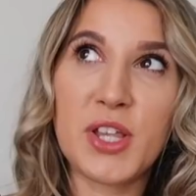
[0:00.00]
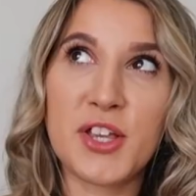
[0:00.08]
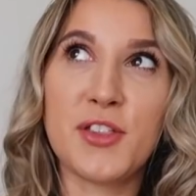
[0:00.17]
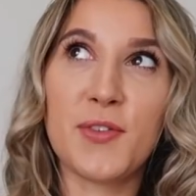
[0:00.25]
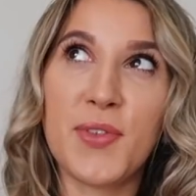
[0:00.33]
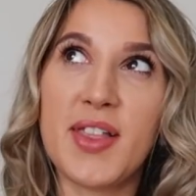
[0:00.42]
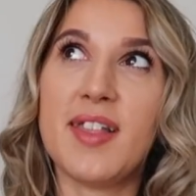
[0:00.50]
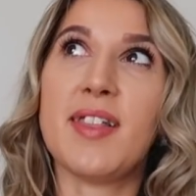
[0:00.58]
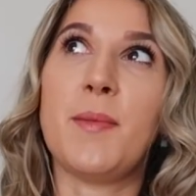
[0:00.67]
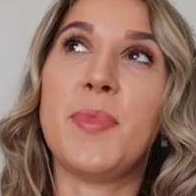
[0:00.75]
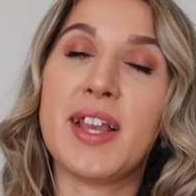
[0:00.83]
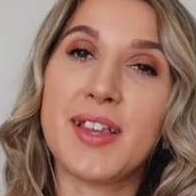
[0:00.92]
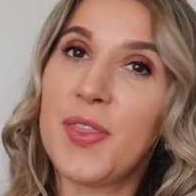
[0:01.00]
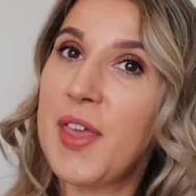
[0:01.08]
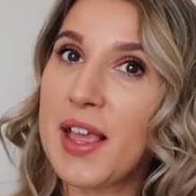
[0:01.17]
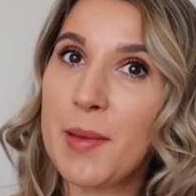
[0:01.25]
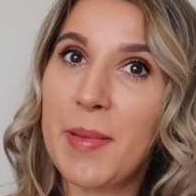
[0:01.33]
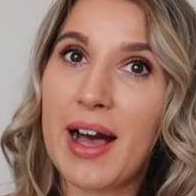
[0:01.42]
which is obviously something to
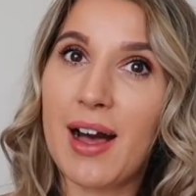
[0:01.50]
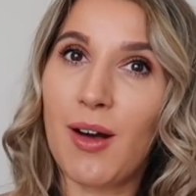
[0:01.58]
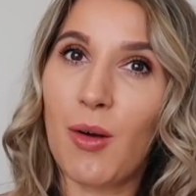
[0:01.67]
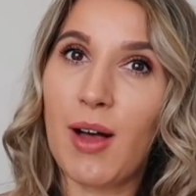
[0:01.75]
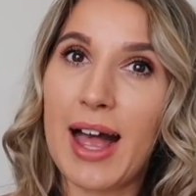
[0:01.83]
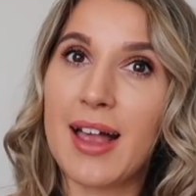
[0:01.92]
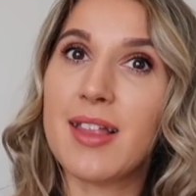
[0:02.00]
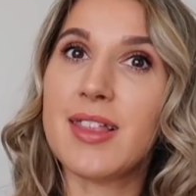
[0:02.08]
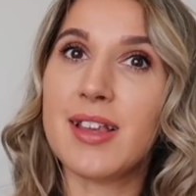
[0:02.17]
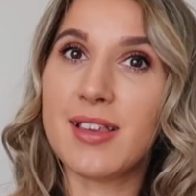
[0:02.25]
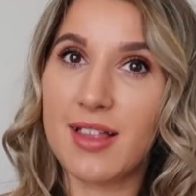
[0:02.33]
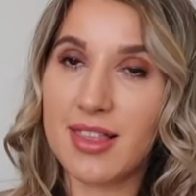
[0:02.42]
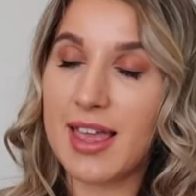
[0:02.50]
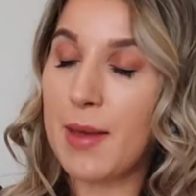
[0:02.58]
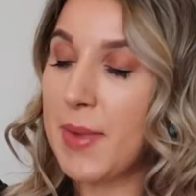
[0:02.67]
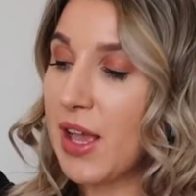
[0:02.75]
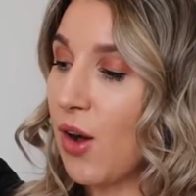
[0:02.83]
think about as it does get a bit